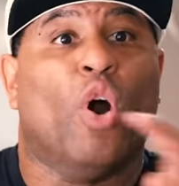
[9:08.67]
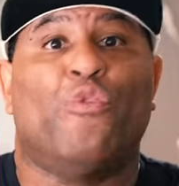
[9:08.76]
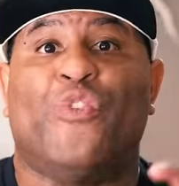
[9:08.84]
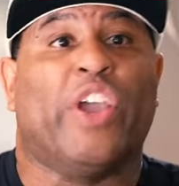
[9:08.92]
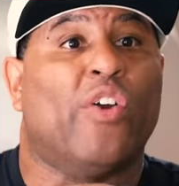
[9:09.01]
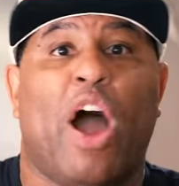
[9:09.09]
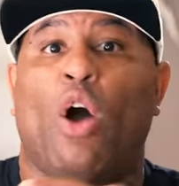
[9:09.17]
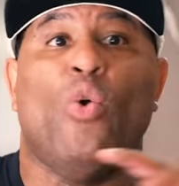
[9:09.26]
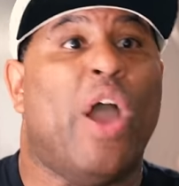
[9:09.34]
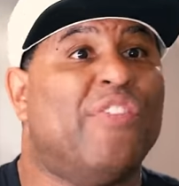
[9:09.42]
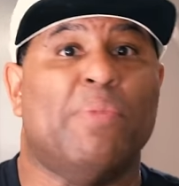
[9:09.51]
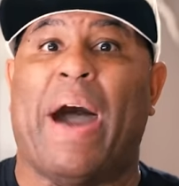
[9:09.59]
going to figure out
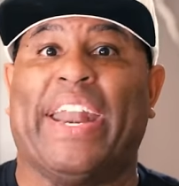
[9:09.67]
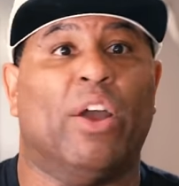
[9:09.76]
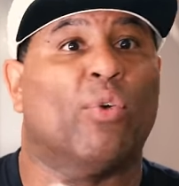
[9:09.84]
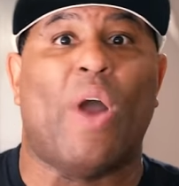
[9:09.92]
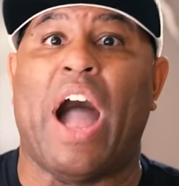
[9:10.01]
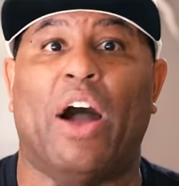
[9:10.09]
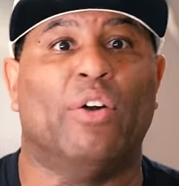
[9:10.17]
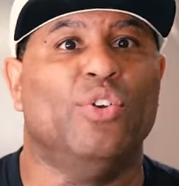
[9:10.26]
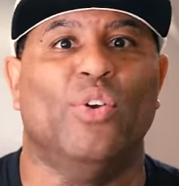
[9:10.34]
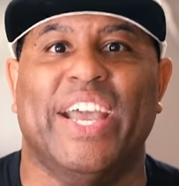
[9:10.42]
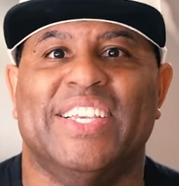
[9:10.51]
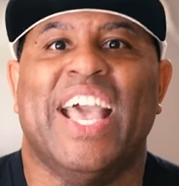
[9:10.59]
who everybody around
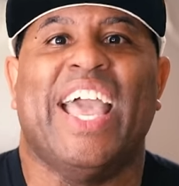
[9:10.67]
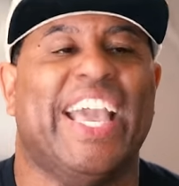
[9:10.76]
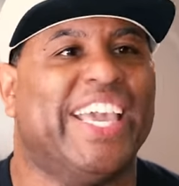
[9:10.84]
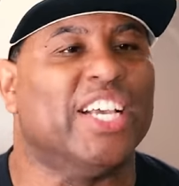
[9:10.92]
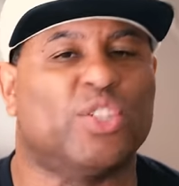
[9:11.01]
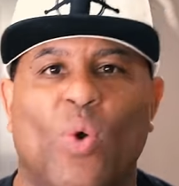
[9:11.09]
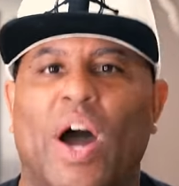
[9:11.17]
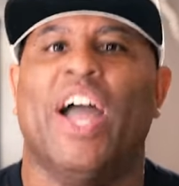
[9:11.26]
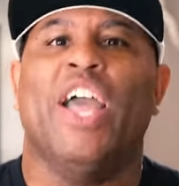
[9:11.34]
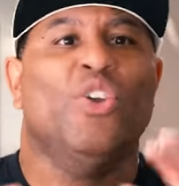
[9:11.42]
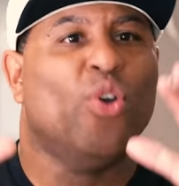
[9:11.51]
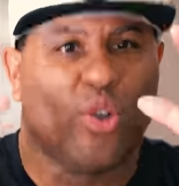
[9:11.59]
you is. And guess what?
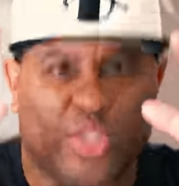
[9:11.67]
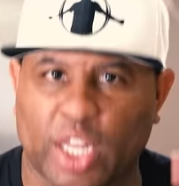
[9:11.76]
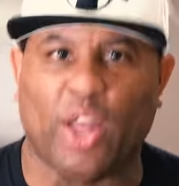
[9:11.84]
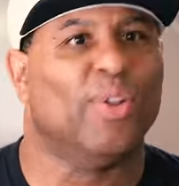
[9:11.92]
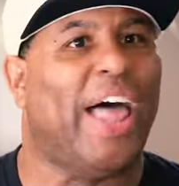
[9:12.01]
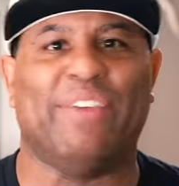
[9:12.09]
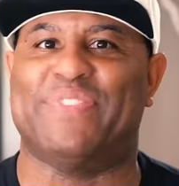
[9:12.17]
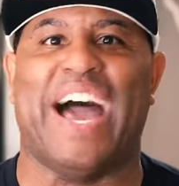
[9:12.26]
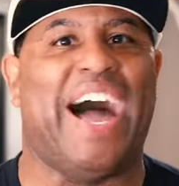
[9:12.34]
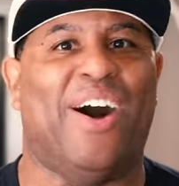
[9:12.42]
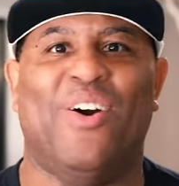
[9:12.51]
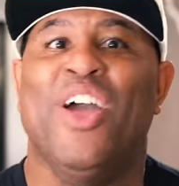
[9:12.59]
You're going to slow life down.